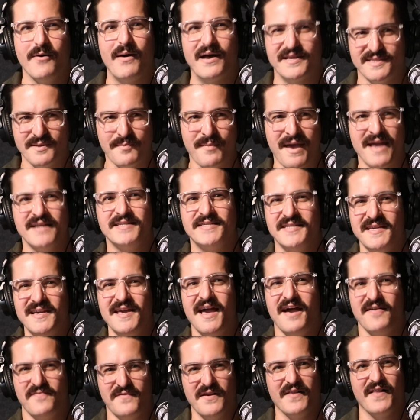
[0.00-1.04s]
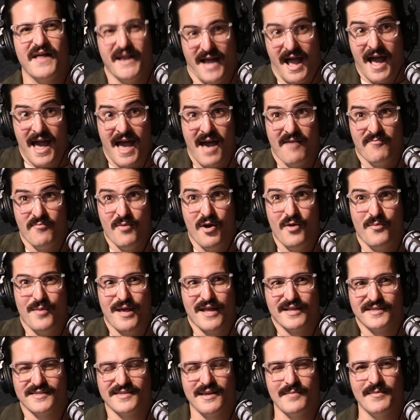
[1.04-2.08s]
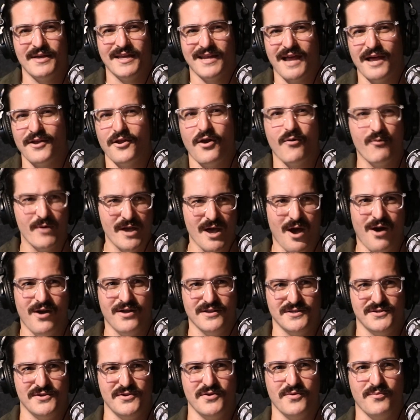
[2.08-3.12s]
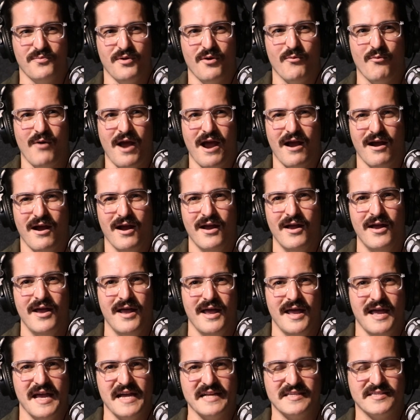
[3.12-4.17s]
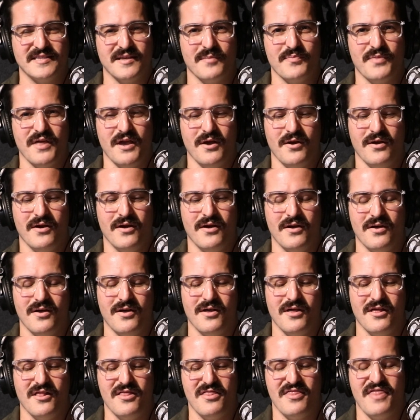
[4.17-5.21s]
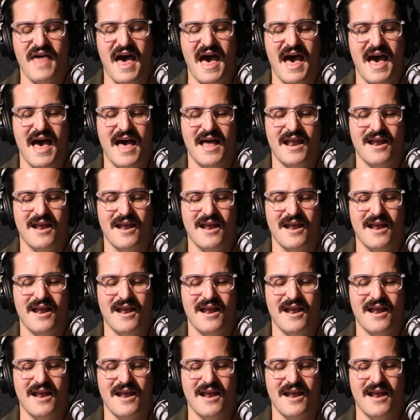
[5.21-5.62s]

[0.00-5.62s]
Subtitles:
a mentee, I feel like I have moments. I mean, I know we all do, but where it's something that